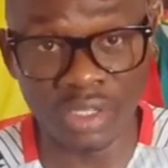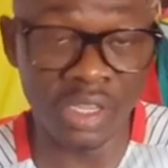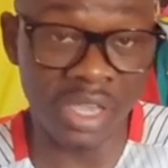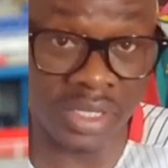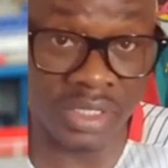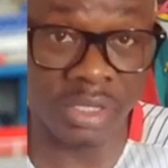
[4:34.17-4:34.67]

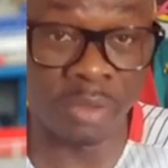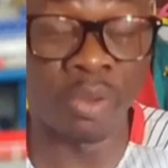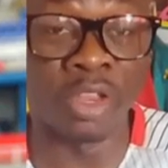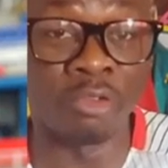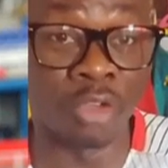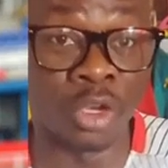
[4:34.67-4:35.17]
Yes, he
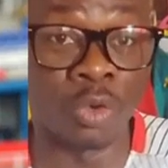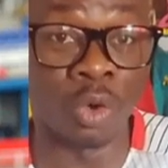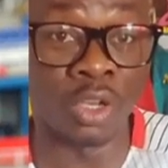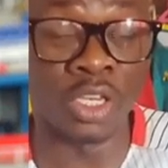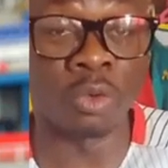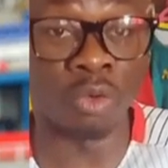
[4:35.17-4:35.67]
played very
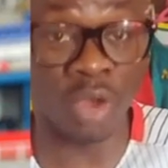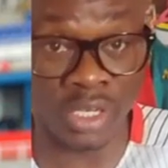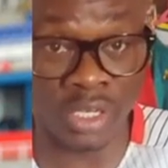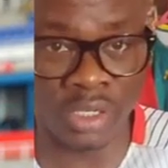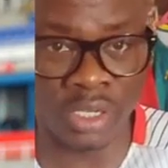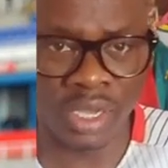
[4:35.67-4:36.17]
well in Reading.